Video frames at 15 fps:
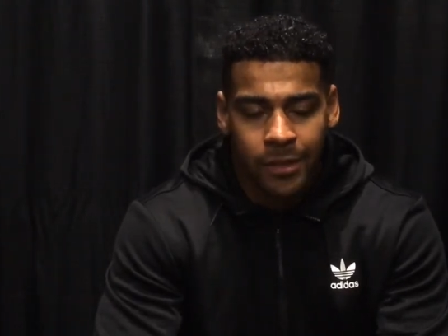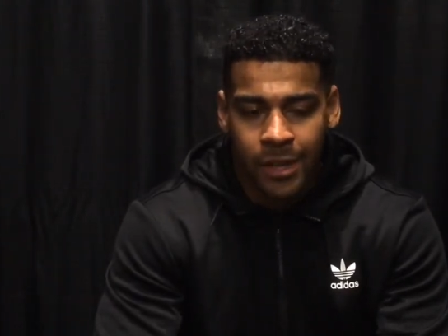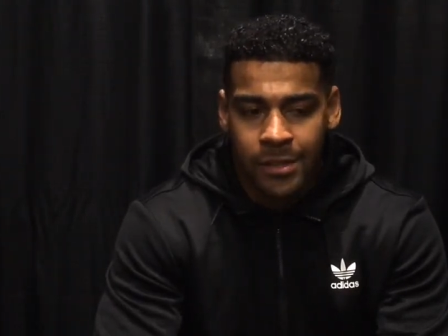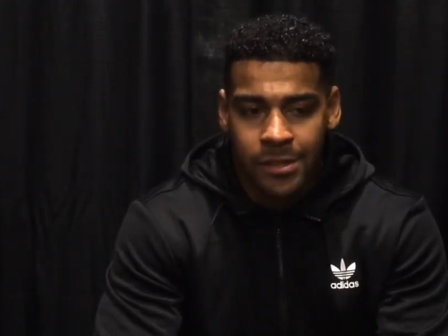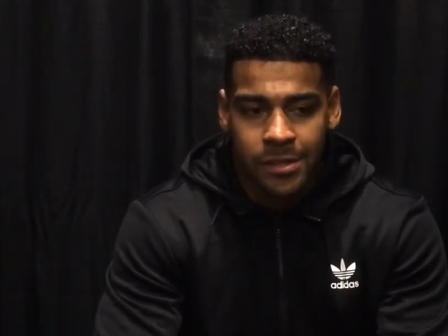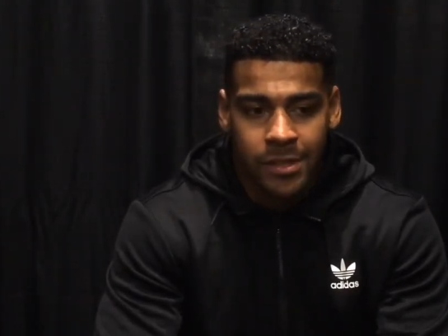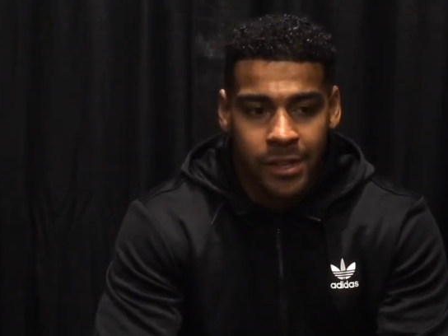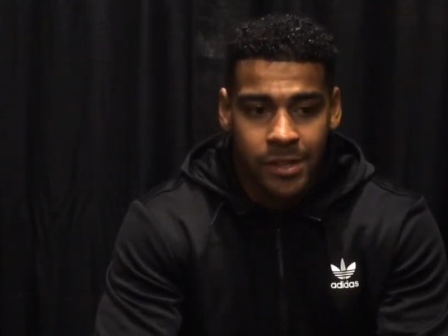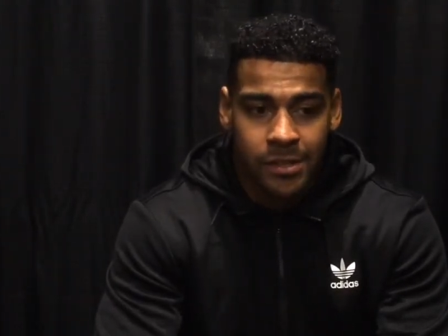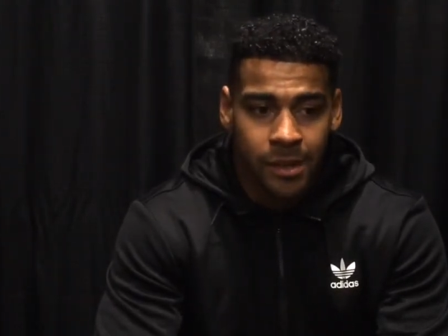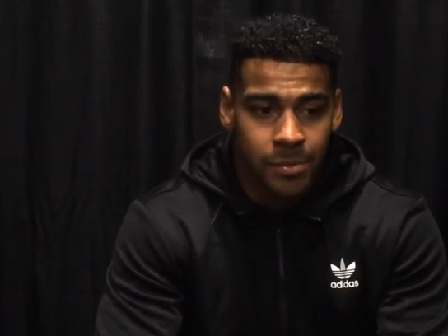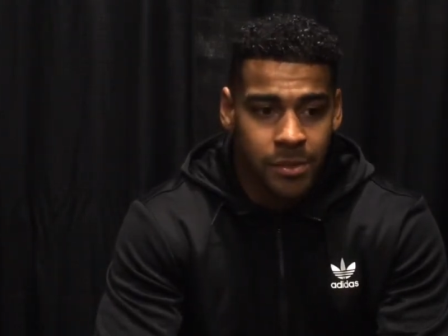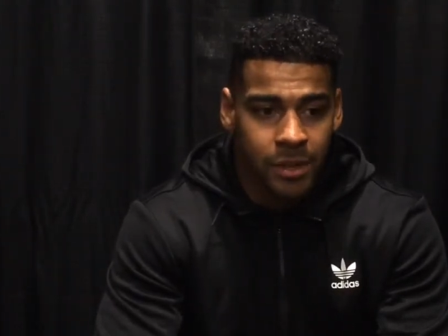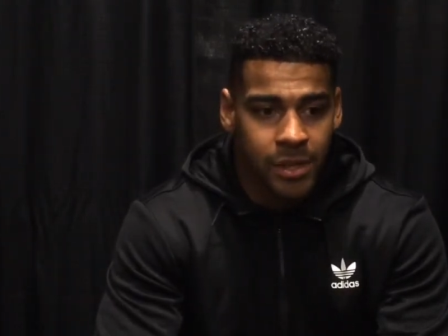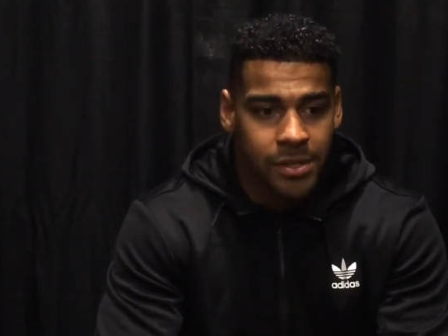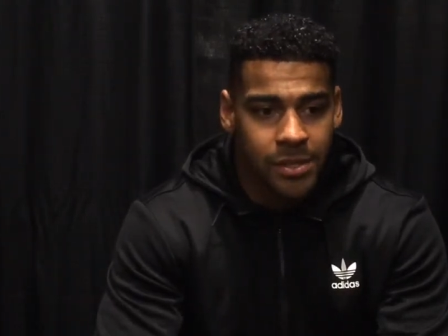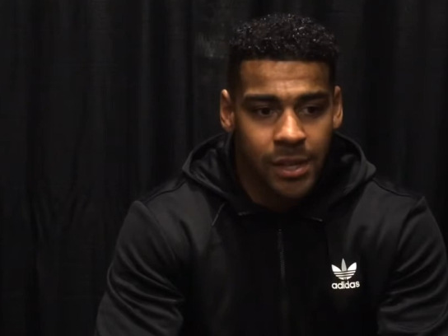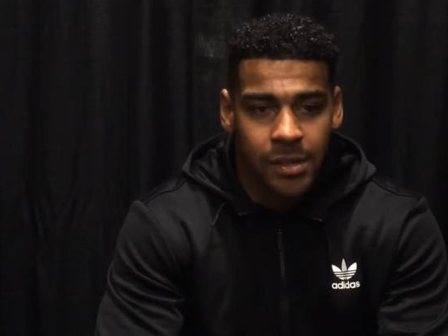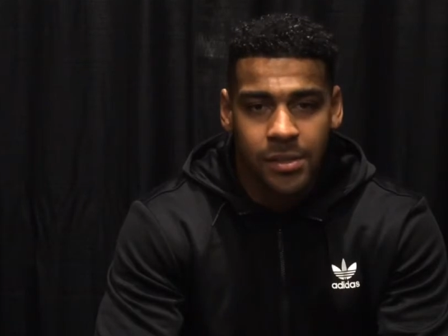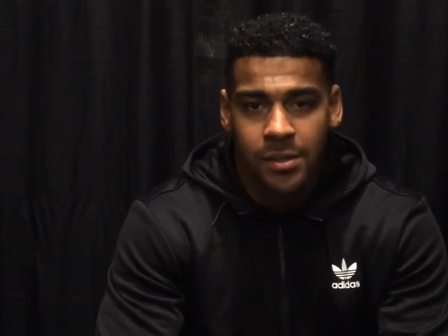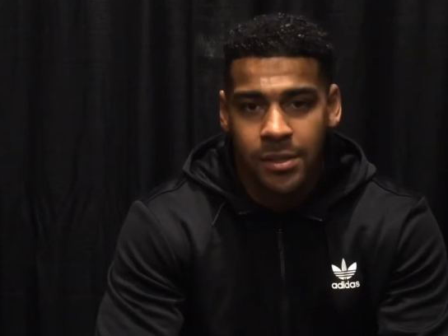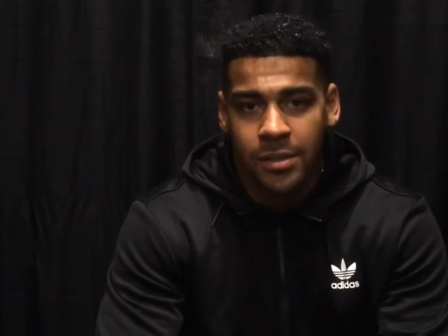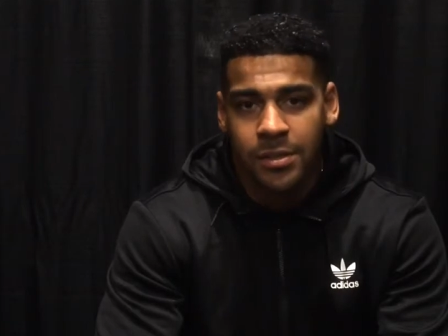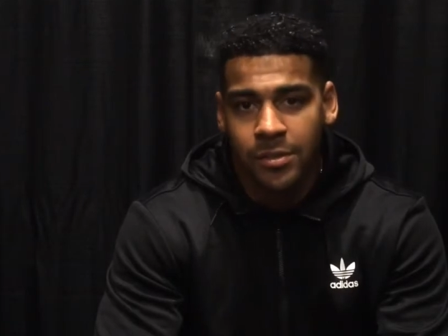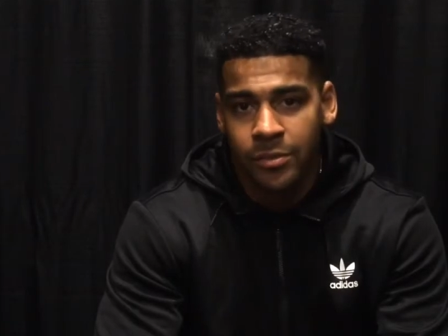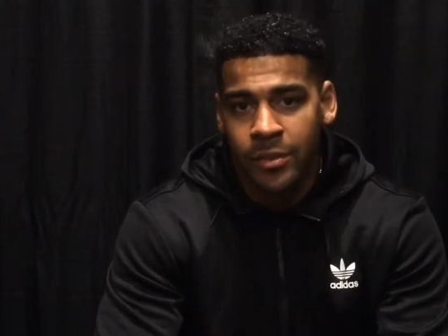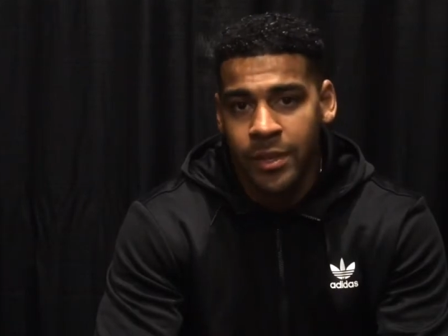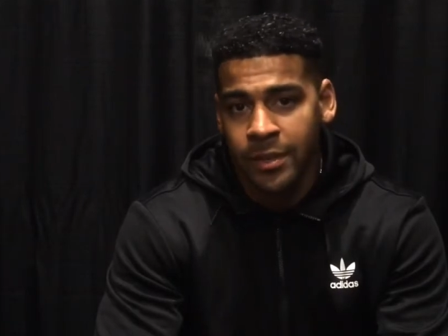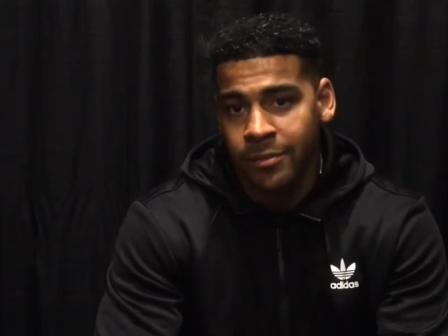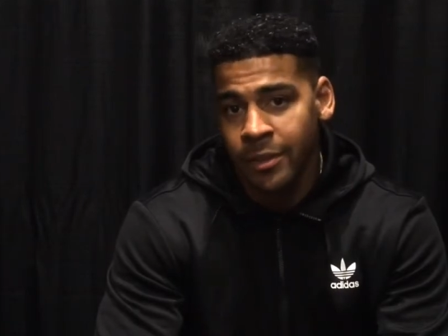I just think it's up to us now to
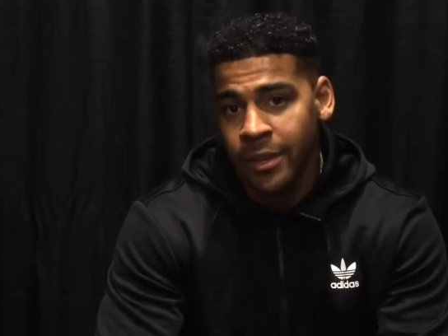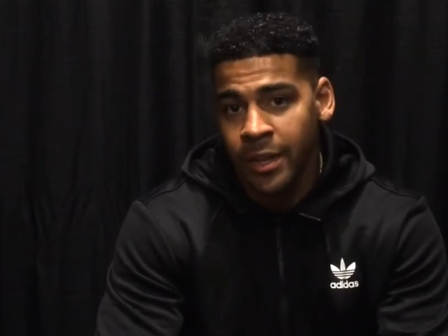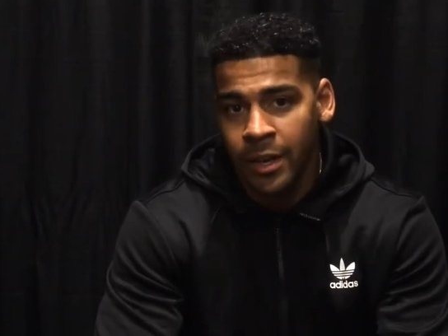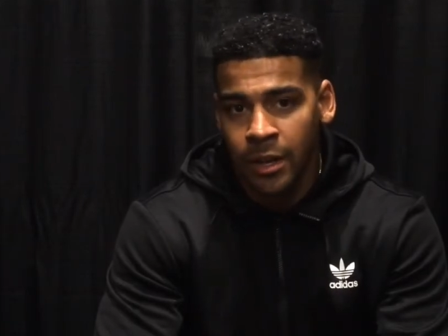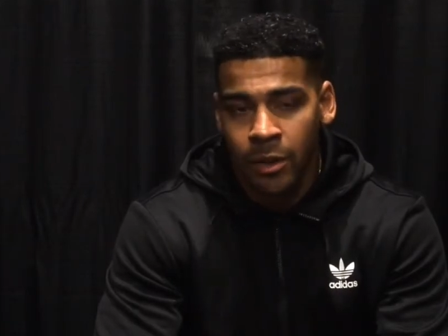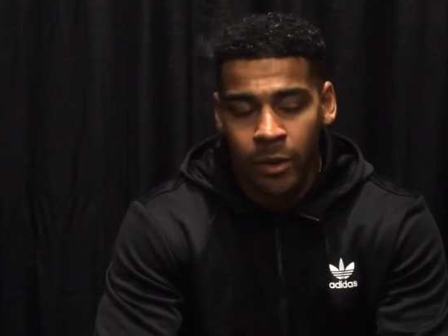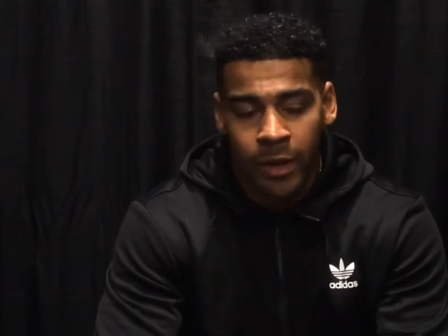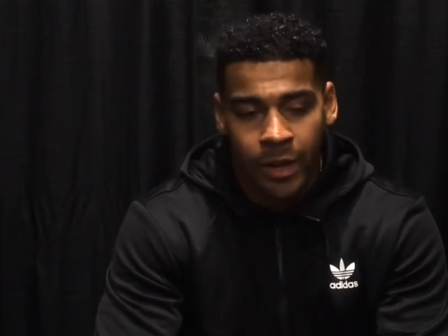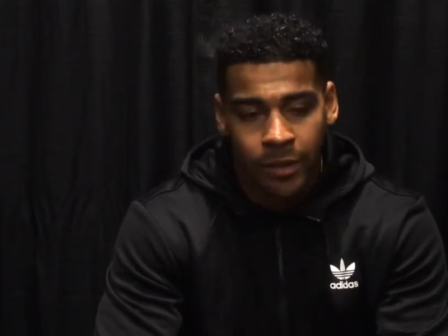really get it going.